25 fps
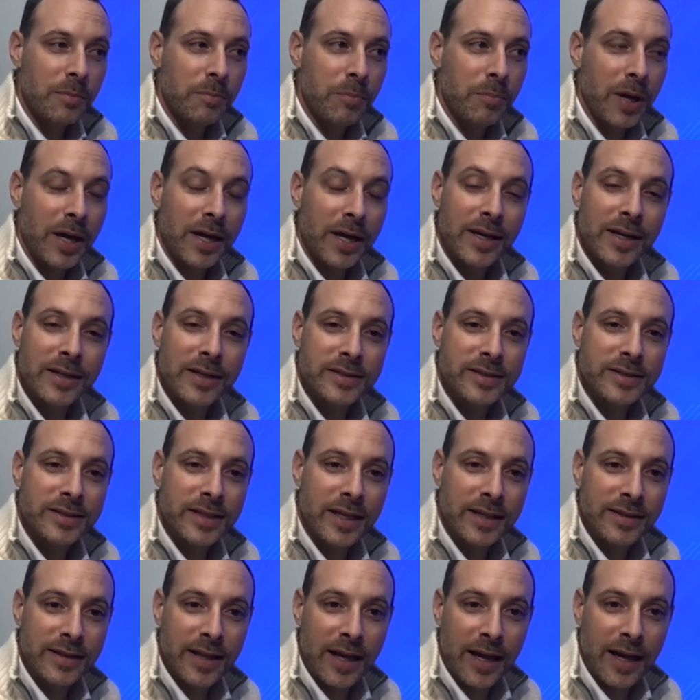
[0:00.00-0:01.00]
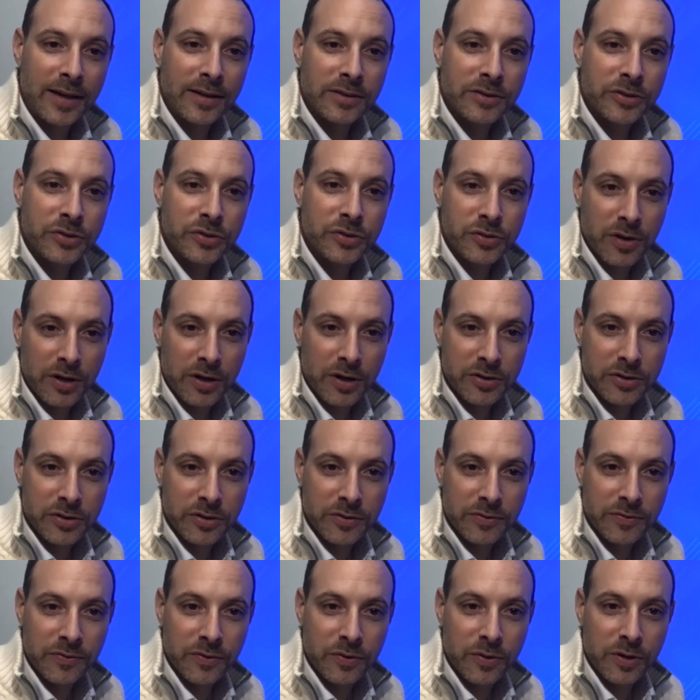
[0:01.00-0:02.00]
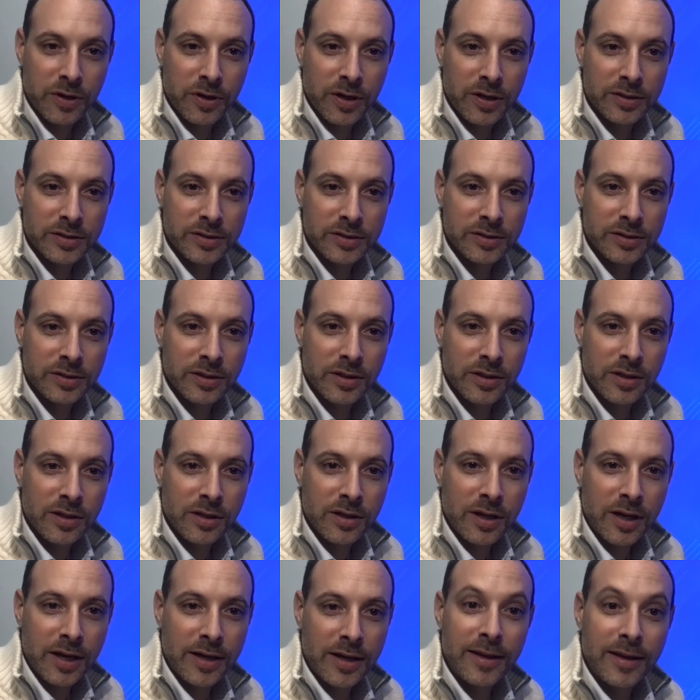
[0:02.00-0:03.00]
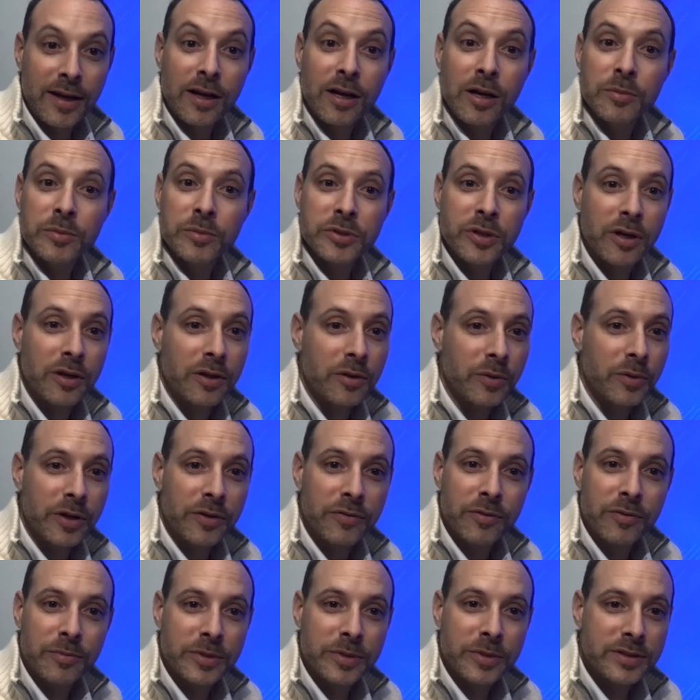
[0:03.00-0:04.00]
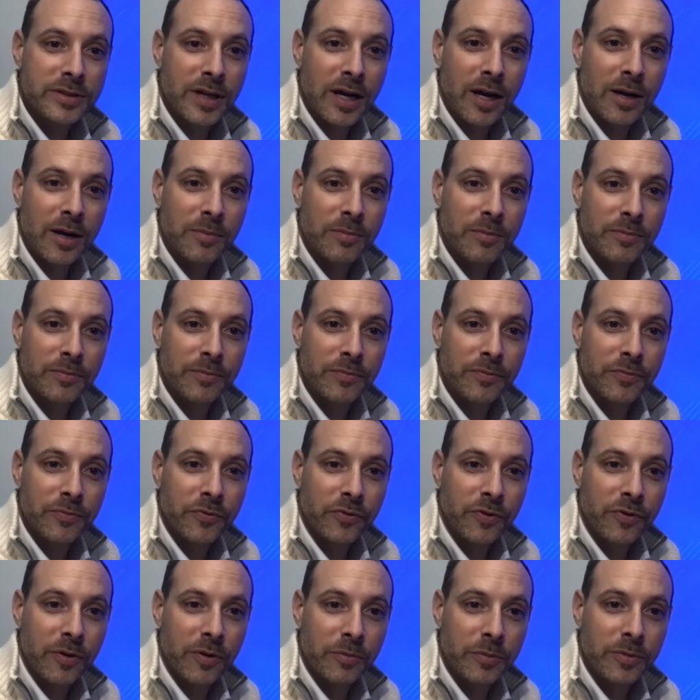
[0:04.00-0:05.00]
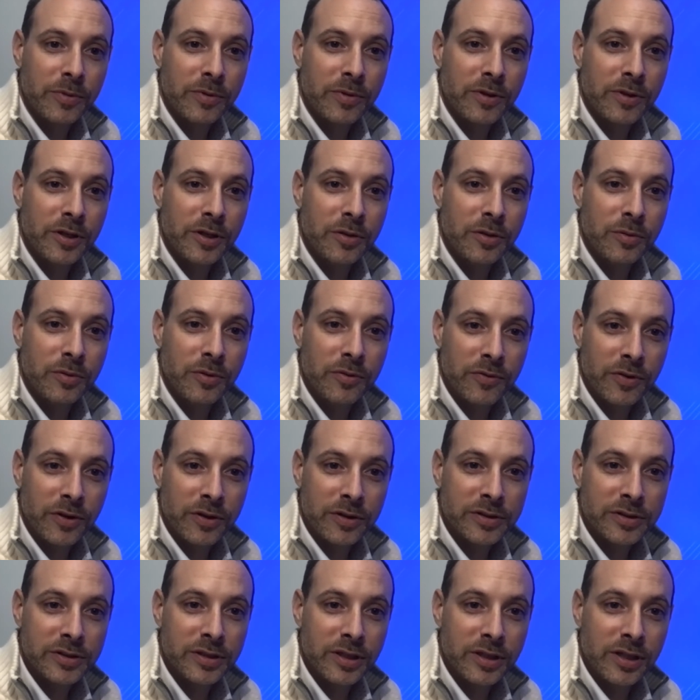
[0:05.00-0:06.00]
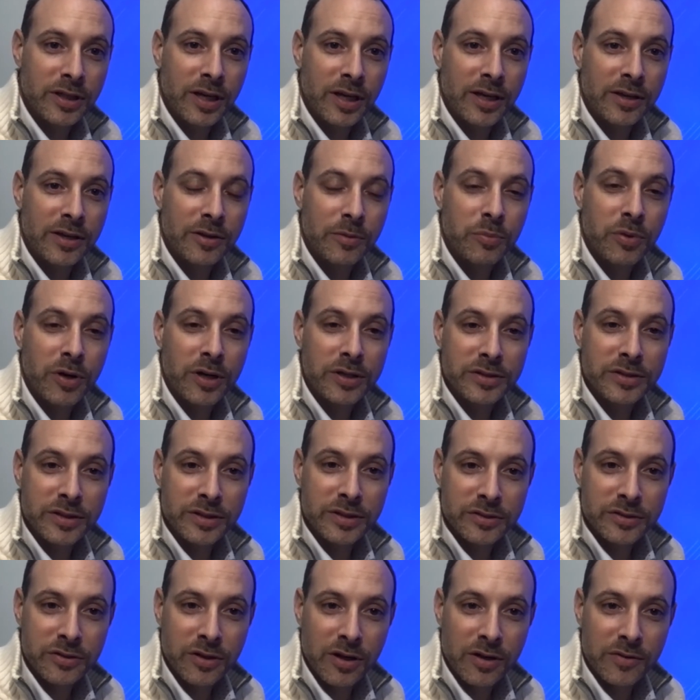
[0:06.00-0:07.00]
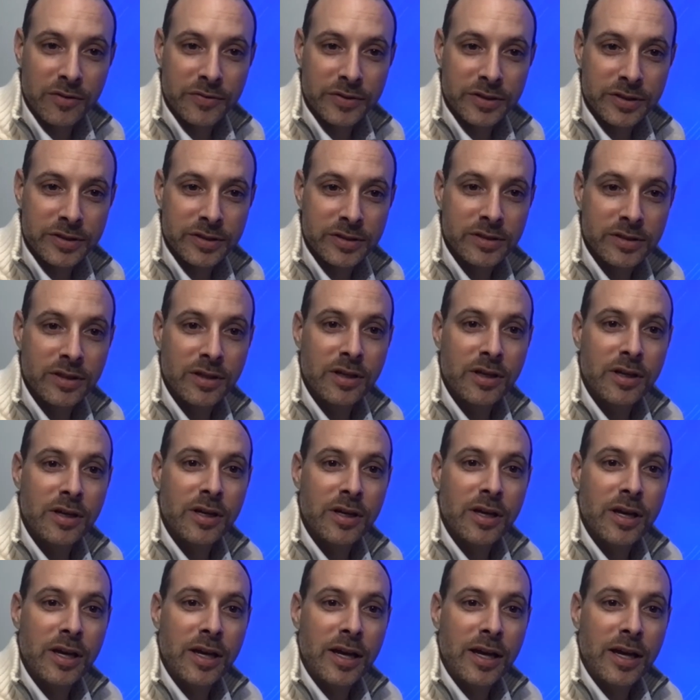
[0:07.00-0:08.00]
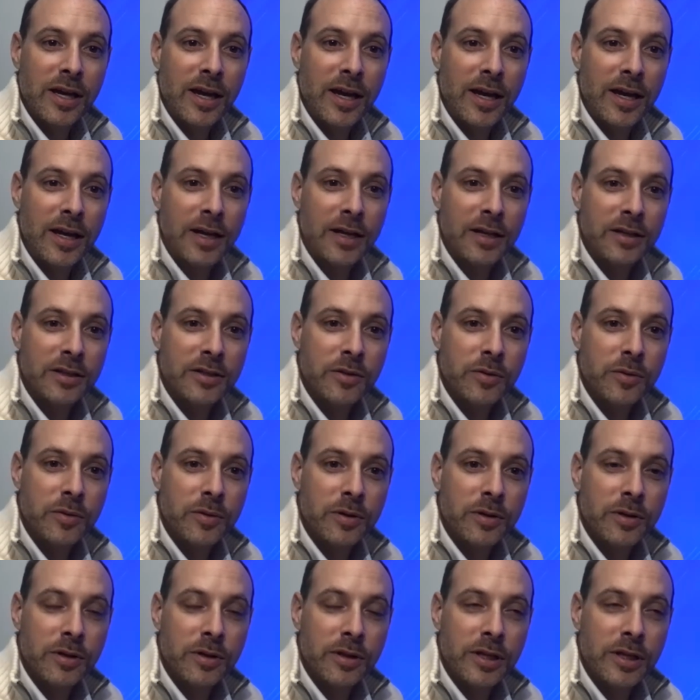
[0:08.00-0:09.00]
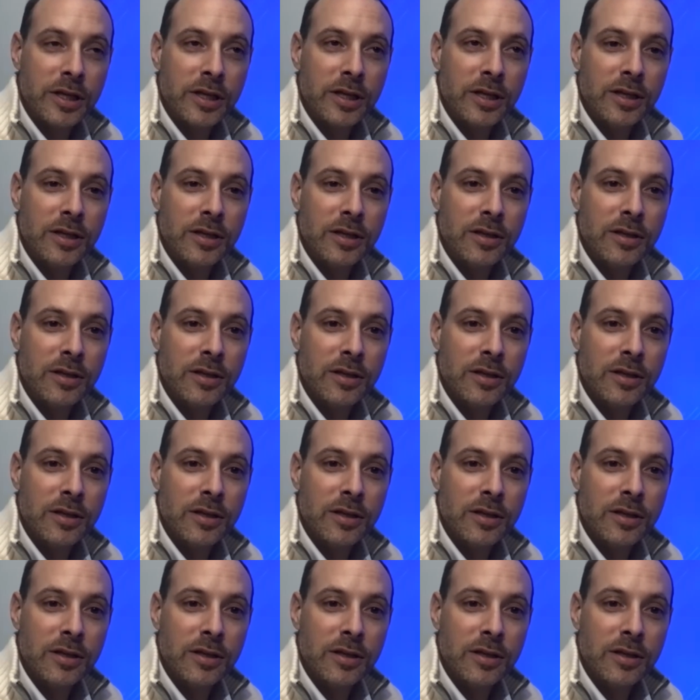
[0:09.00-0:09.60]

Penn has set that structure for us. And that comes all the way from the top, from the university and the president's office. And there's